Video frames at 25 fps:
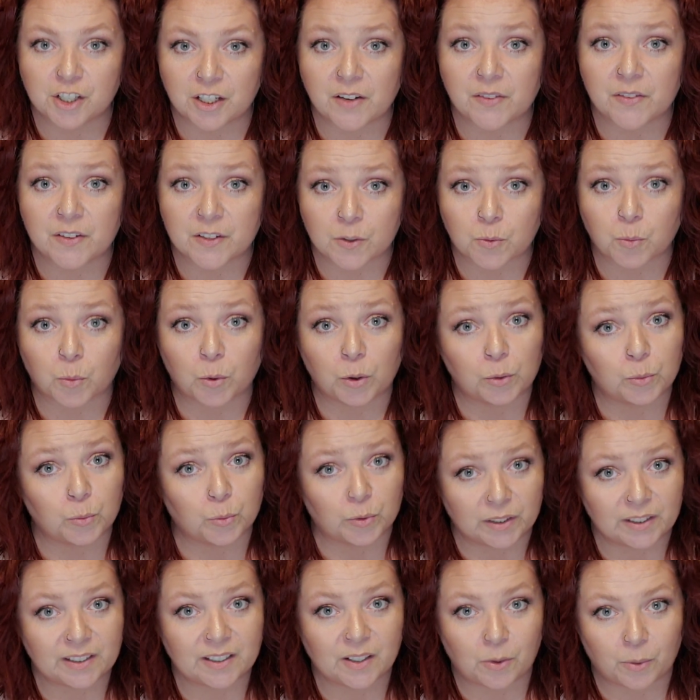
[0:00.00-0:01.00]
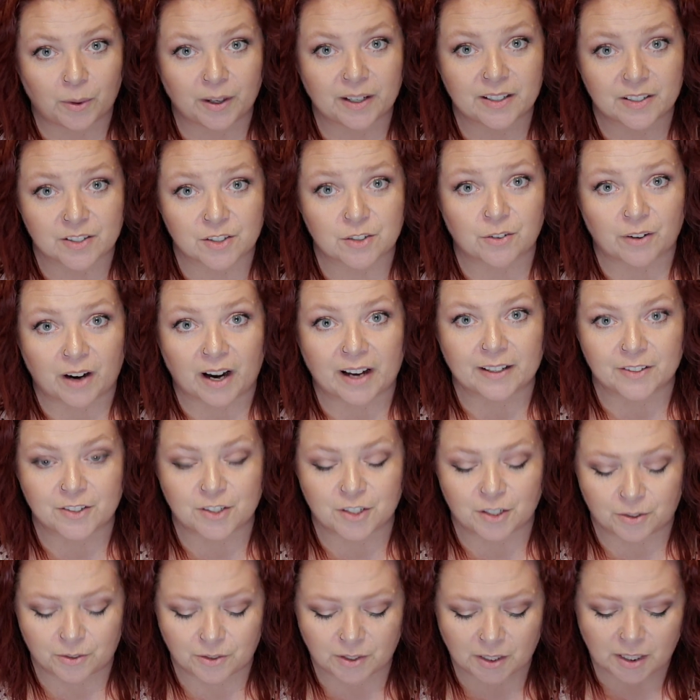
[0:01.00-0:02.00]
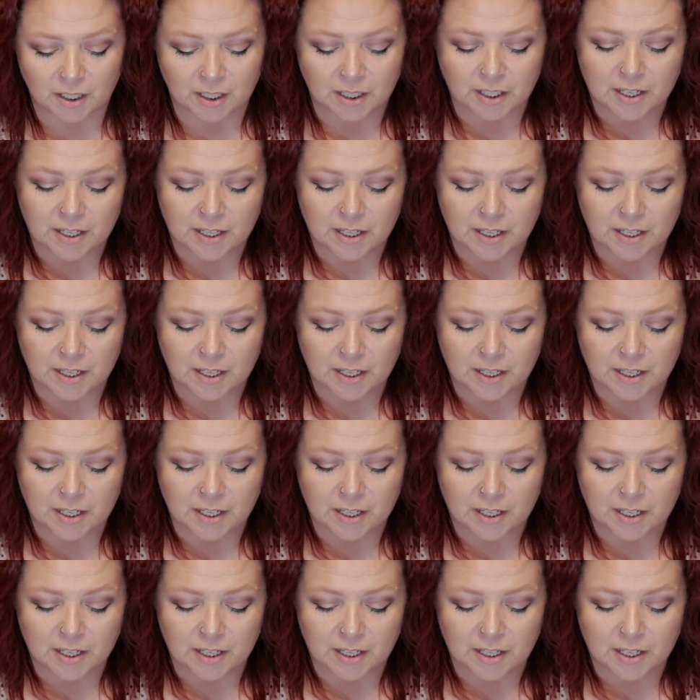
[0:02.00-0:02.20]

in this world really quick is gratitude.